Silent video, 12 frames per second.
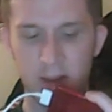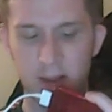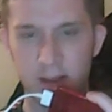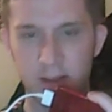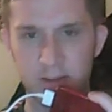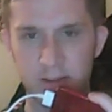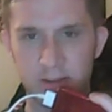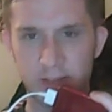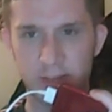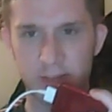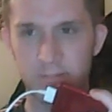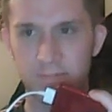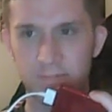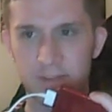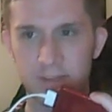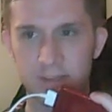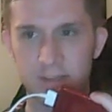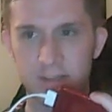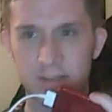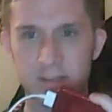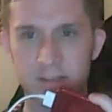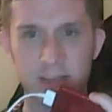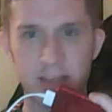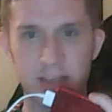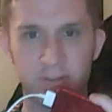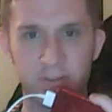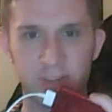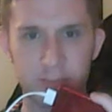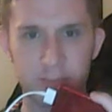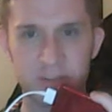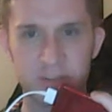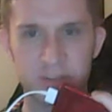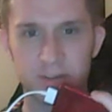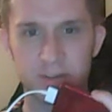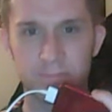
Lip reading: Until then, this is Taylor Phillips